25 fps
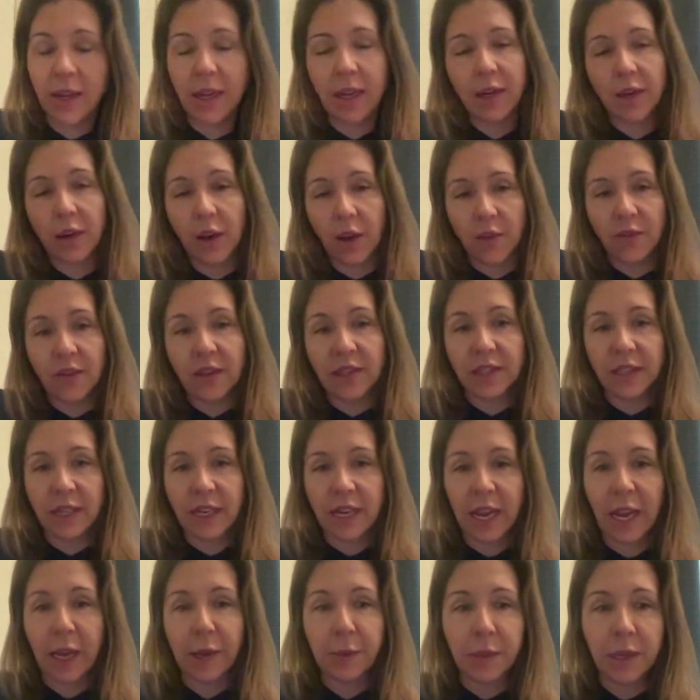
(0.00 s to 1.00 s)
And obviously
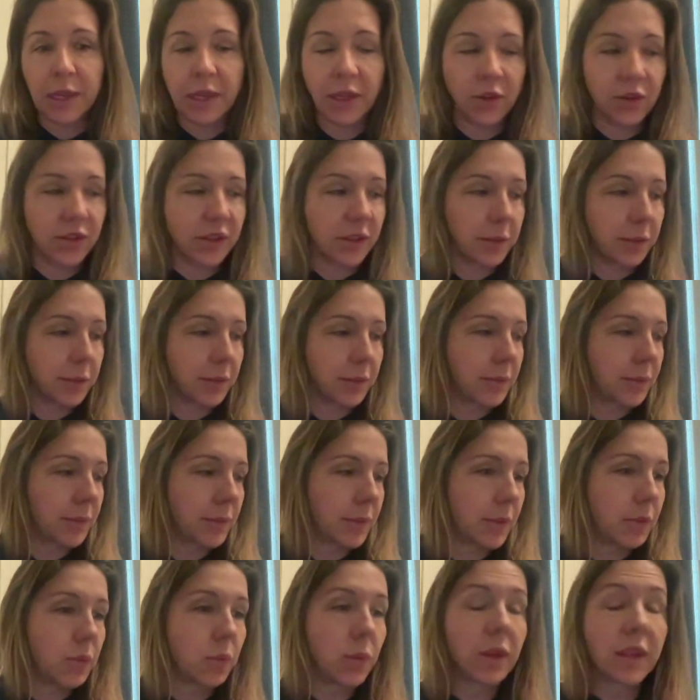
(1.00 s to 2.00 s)
gaming, there's some
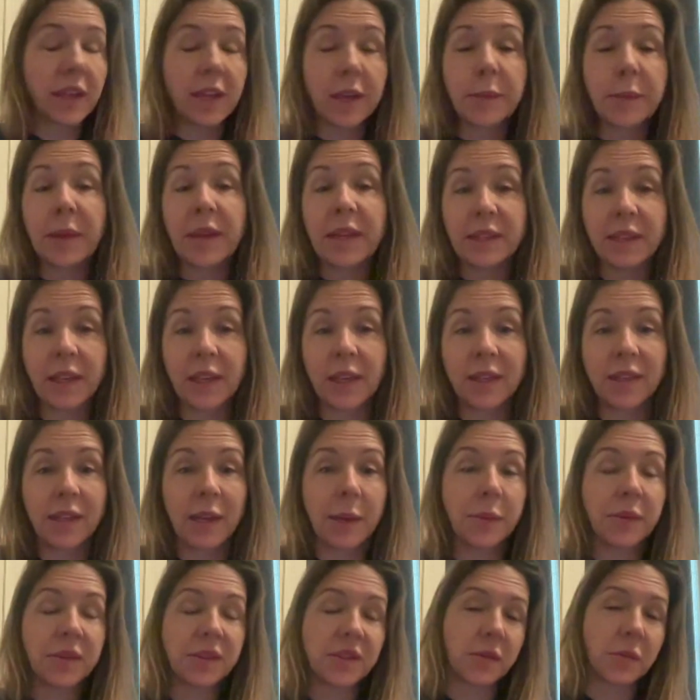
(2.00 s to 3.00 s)
really amazing
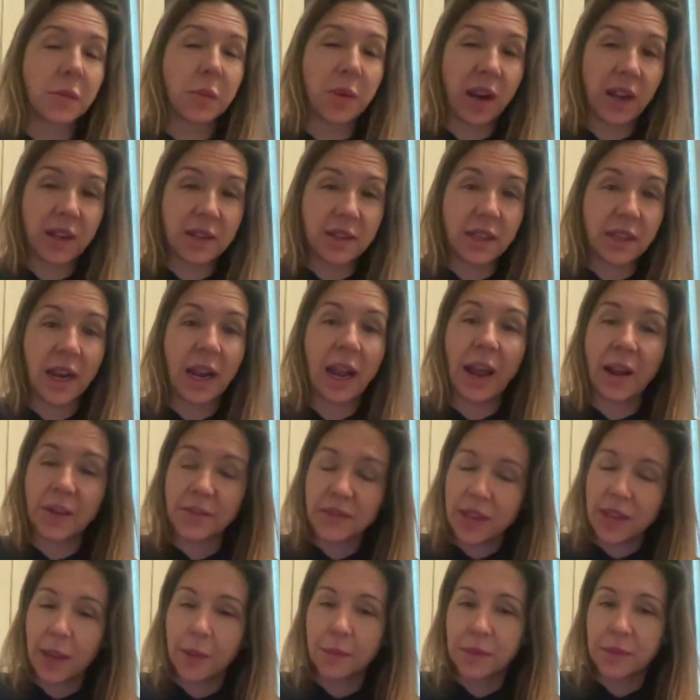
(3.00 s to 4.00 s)
examples of brands that have
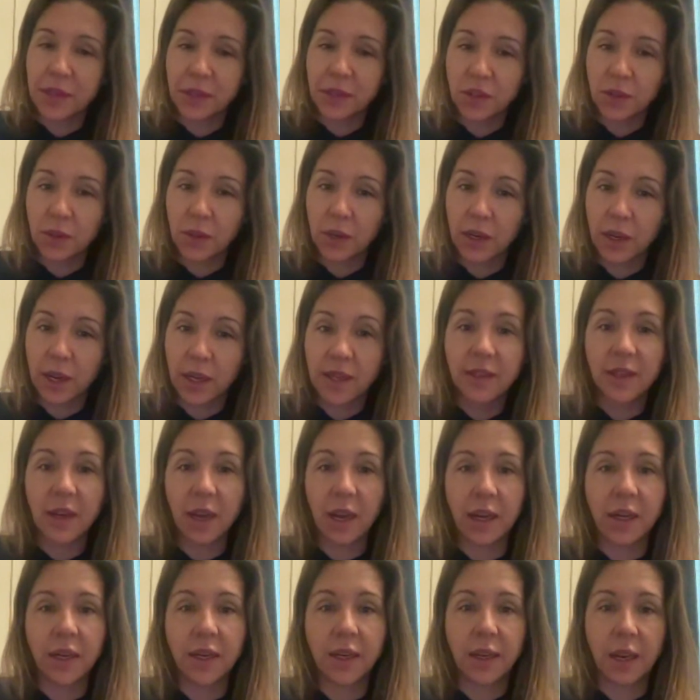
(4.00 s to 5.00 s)
tapped into it and
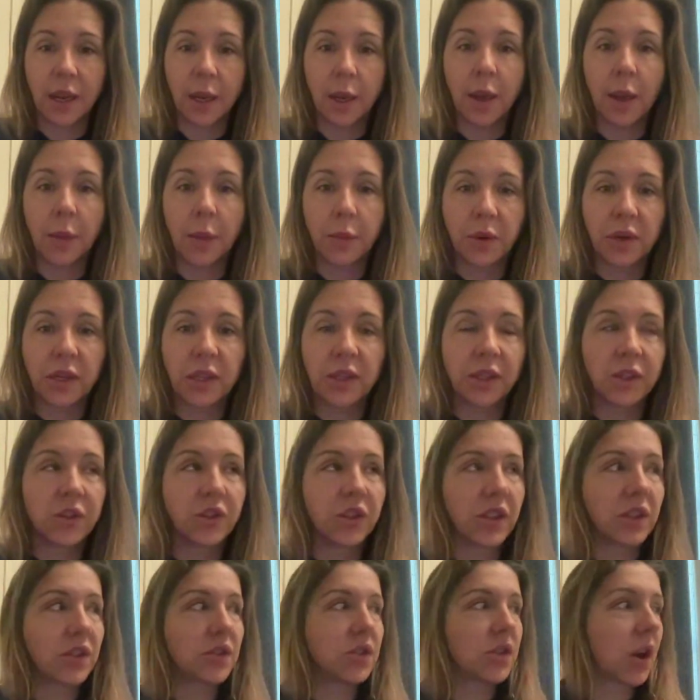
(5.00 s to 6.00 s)
done a pretty
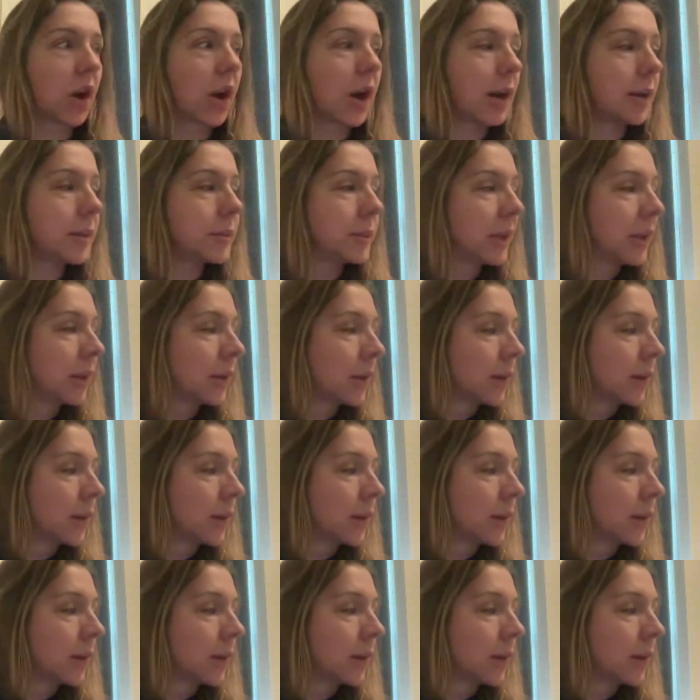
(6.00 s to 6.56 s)
legit job.